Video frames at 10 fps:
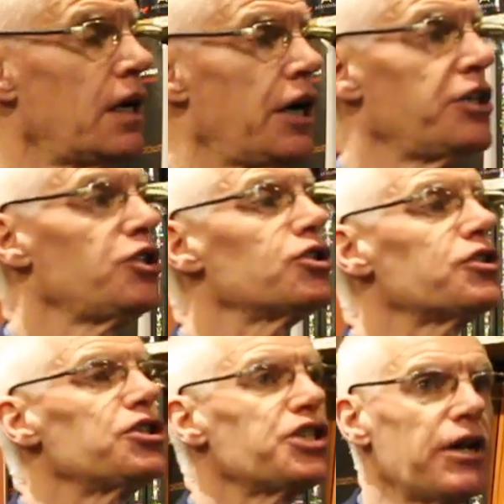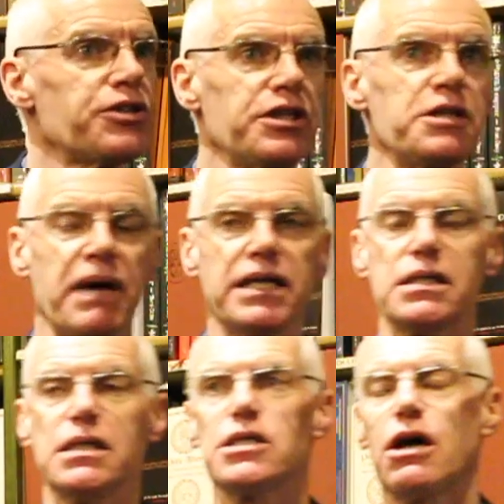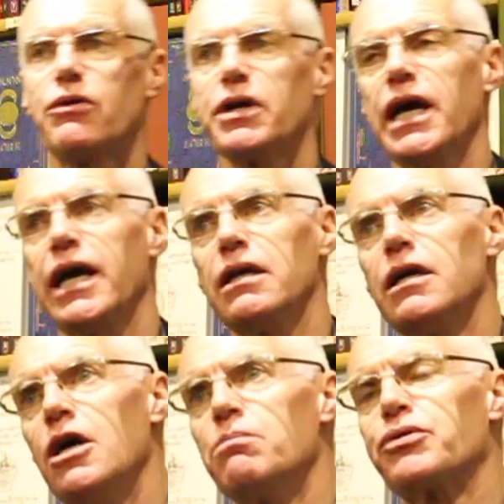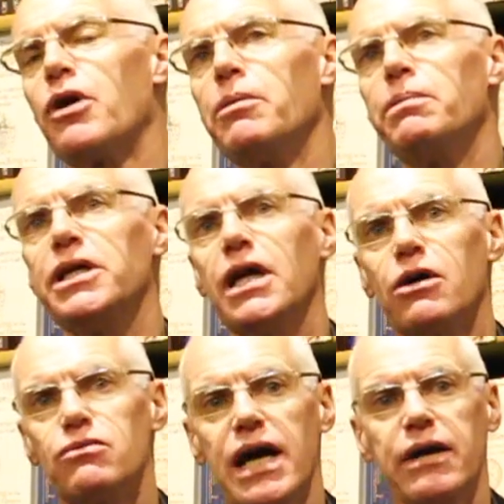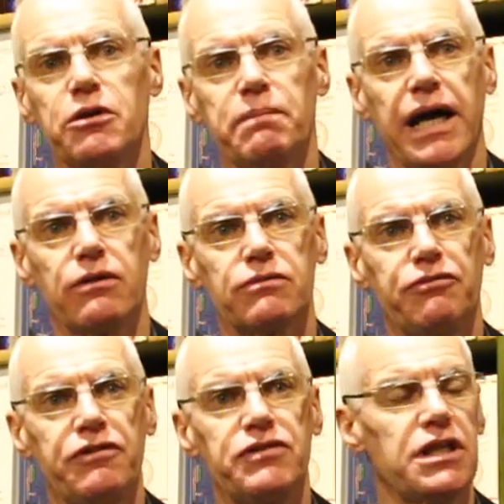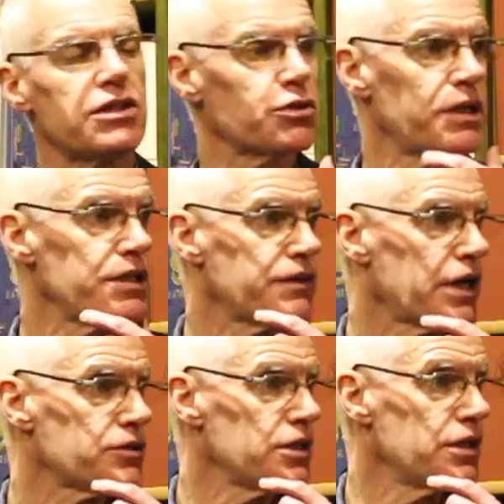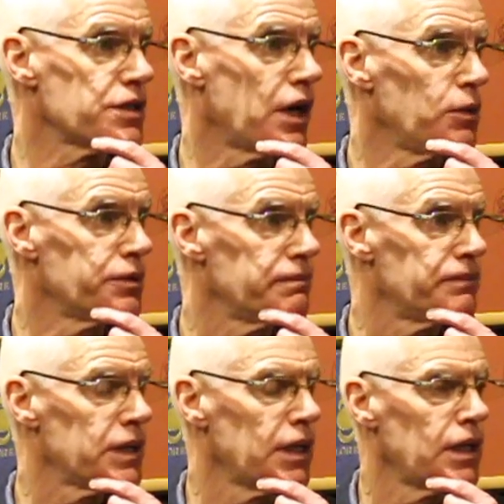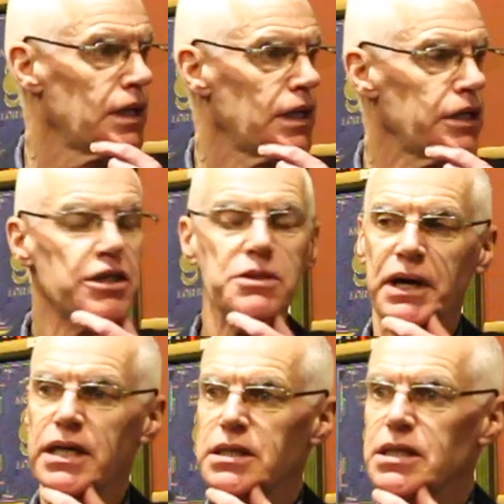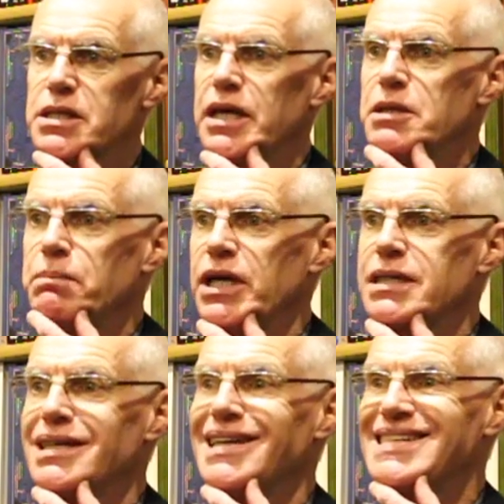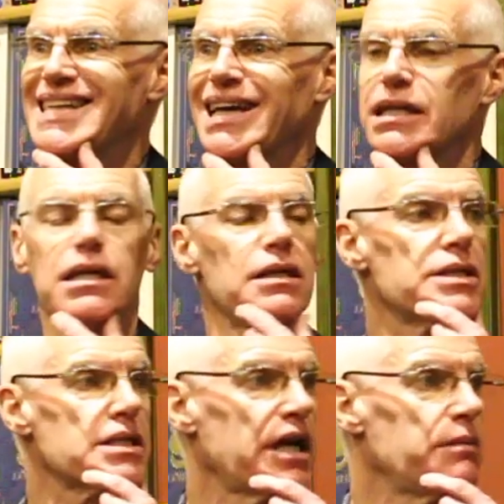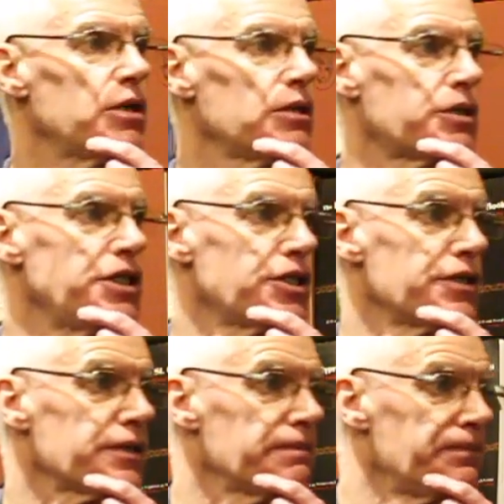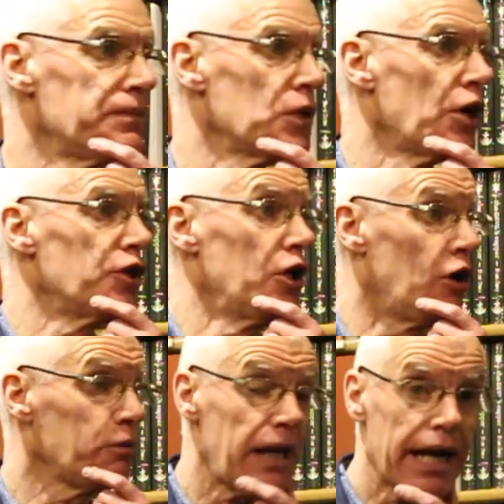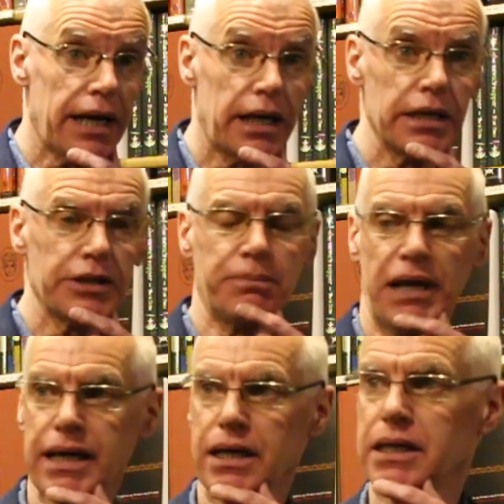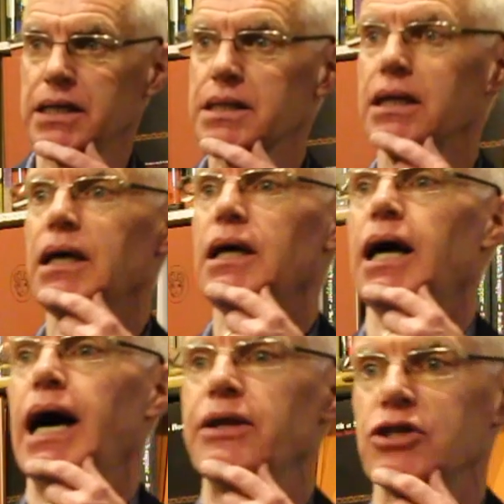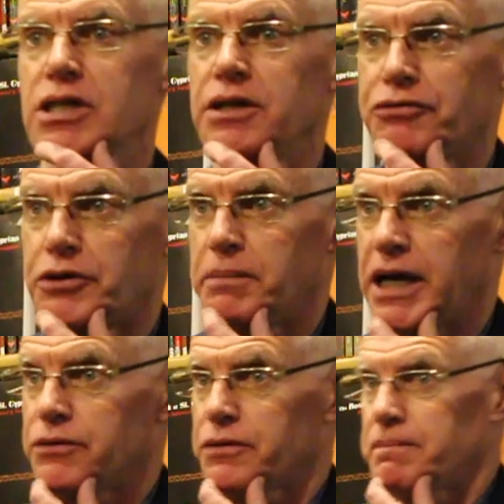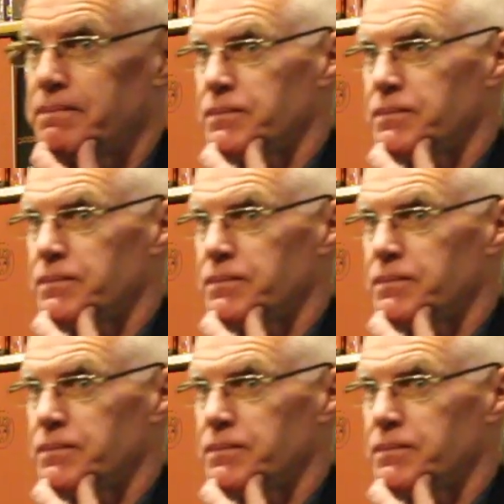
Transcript: And in the Junction Shelter, these paintings are again probably around about 15 to 20,000 years old. In these paintings, they depict exactly the same creatures. The long black eye, the black eyes, and the slit for a mouth.